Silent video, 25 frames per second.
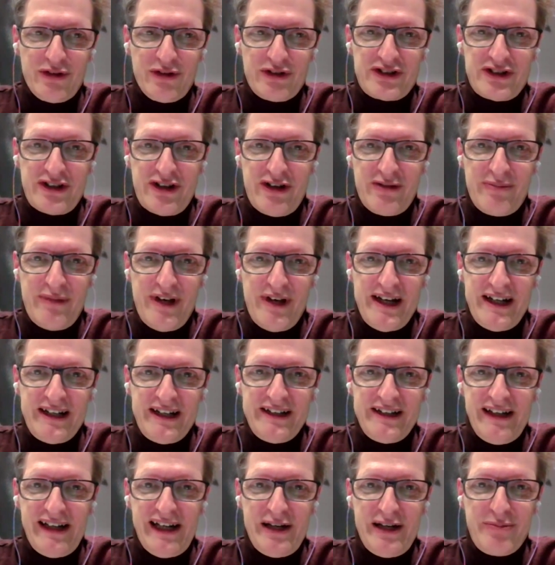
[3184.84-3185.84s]
also
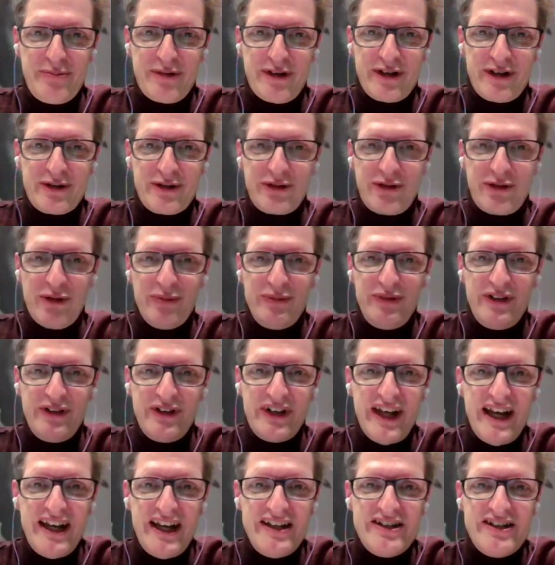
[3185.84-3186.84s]
make deliberate
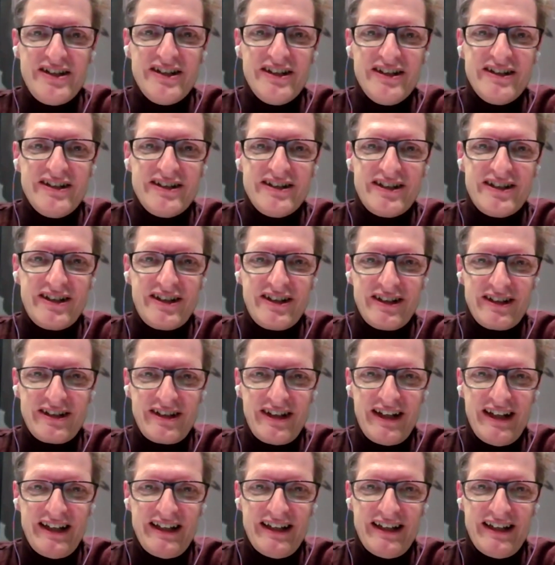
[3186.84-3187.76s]
communications